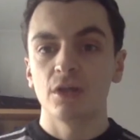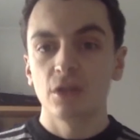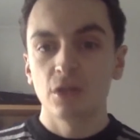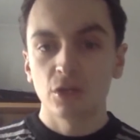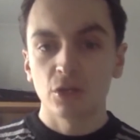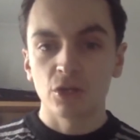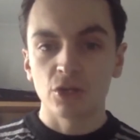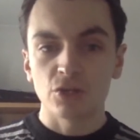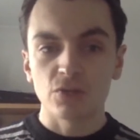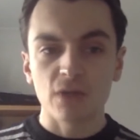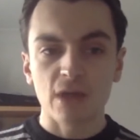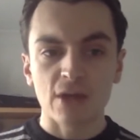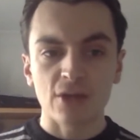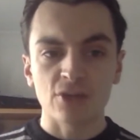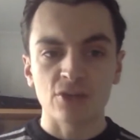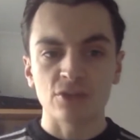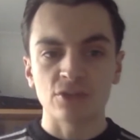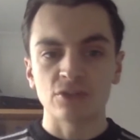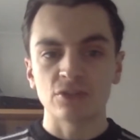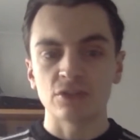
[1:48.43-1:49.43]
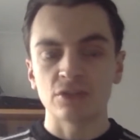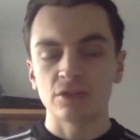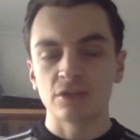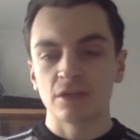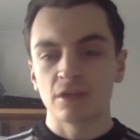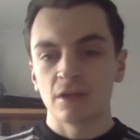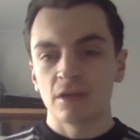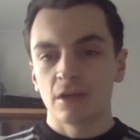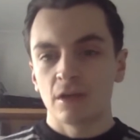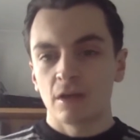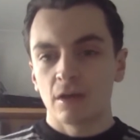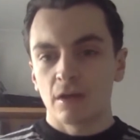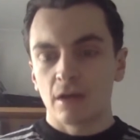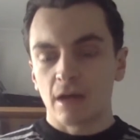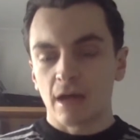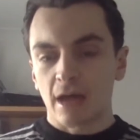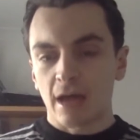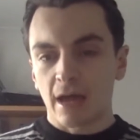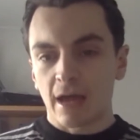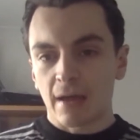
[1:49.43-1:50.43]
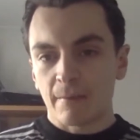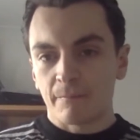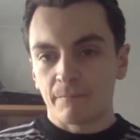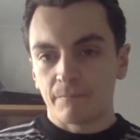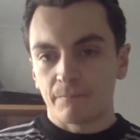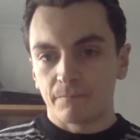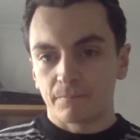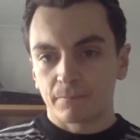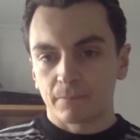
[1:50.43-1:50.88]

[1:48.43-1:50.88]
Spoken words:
contractions, and